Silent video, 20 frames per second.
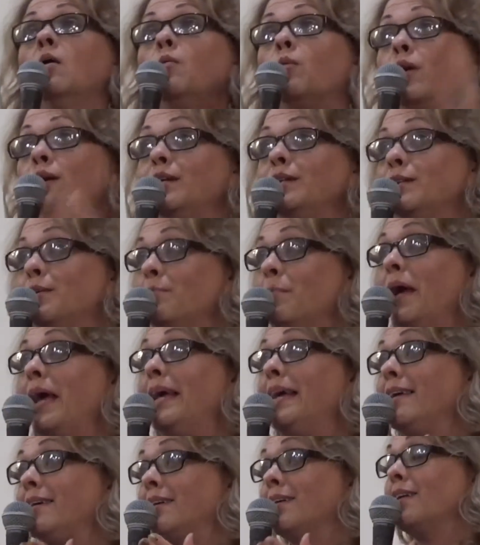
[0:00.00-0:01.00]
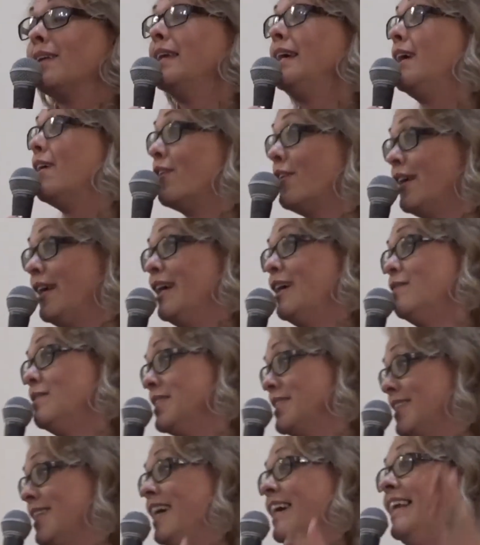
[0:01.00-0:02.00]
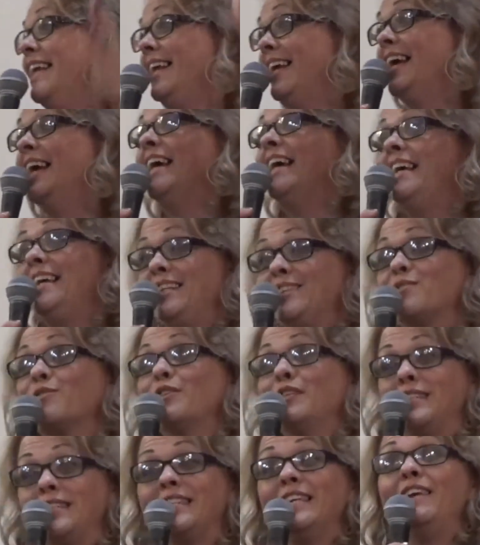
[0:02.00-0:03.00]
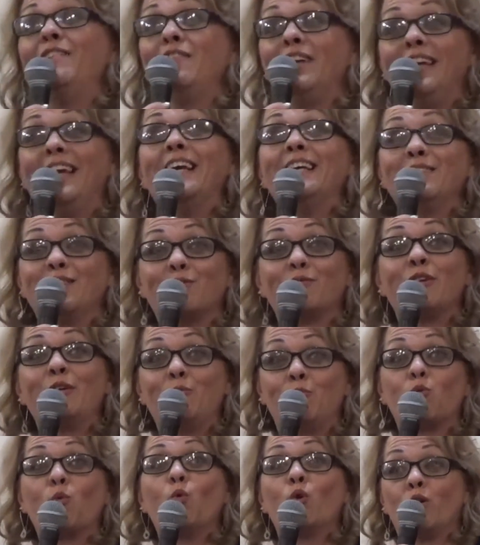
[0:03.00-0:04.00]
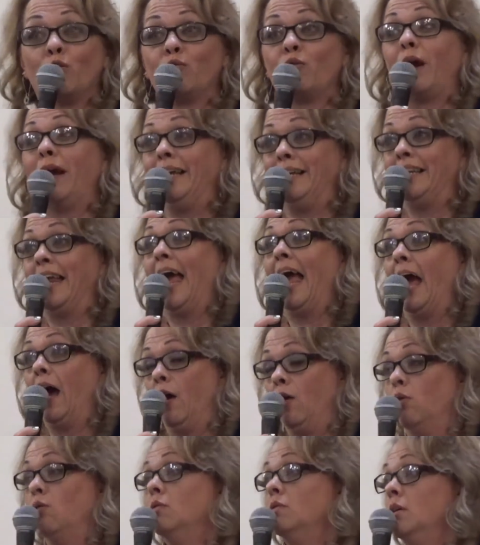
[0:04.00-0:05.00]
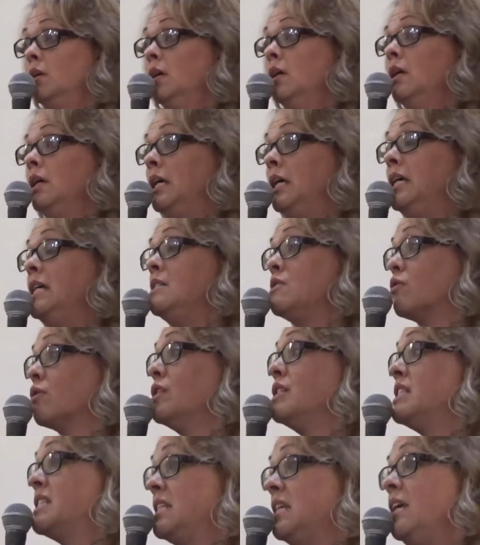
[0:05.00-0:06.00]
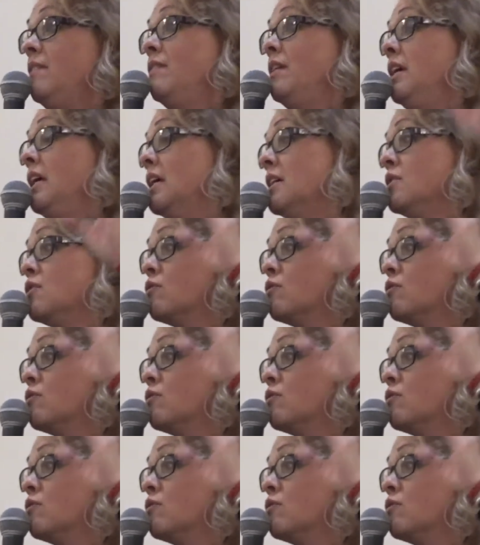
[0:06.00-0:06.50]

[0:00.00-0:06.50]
wanted to make clear to him, I said, he's receiving his reward right now. He's receiving his